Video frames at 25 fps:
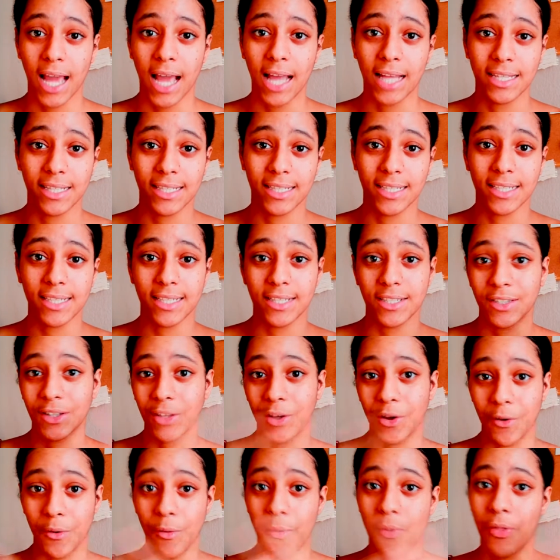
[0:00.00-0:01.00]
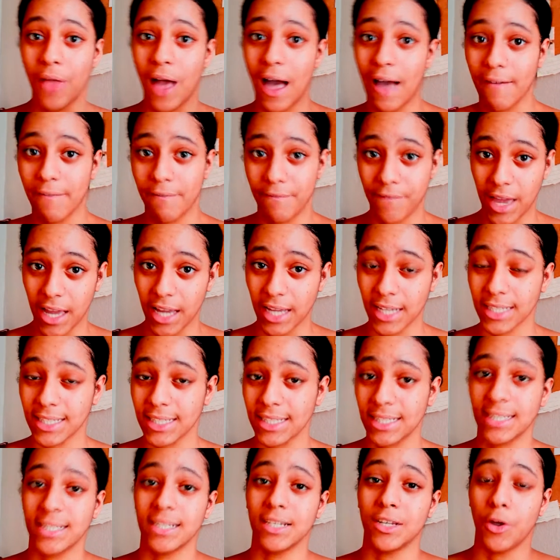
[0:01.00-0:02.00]
and so that affects
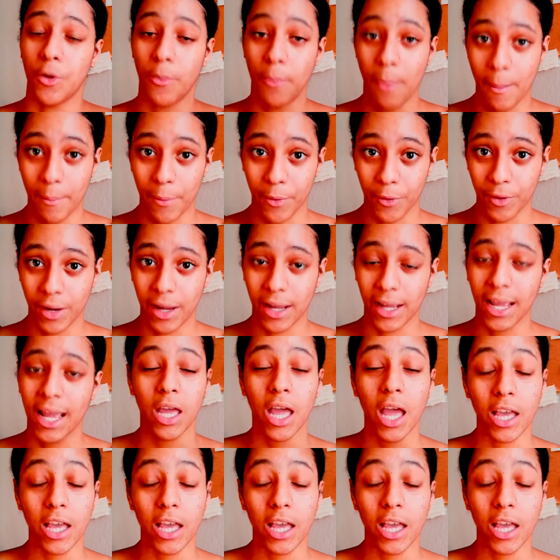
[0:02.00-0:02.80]
your memory.